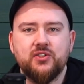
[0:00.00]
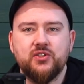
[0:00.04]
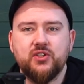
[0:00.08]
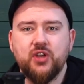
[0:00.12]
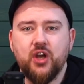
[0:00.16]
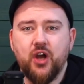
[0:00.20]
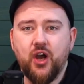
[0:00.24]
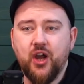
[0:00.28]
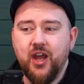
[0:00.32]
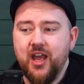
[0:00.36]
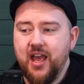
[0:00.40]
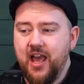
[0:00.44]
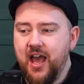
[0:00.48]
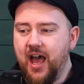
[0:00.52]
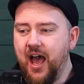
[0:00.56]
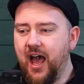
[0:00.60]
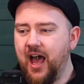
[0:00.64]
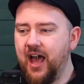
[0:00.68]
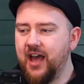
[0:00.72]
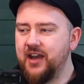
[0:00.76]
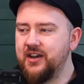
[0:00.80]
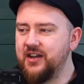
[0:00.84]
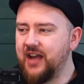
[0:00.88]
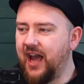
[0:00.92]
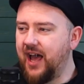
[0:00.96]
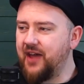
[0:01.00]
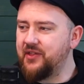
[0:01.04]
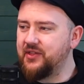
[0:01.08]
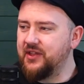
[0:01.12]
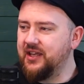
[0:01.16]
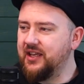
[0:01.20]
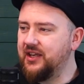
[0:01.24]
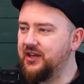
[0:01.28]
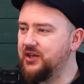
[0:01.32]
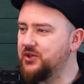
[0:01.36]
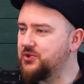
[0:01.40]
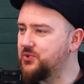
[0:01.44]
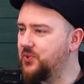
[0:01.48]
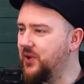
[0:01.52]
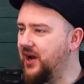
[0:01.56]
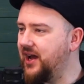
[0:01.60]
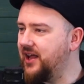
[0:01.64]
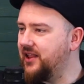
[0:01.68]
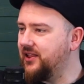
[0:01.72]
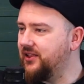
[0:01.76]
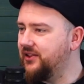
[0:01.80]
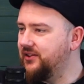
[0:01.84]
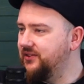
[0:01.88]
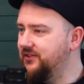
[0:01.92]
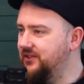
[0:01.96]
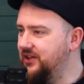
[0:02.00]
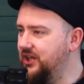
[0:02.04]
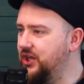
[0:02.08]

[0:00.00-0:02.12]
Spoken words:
So, and I think as well,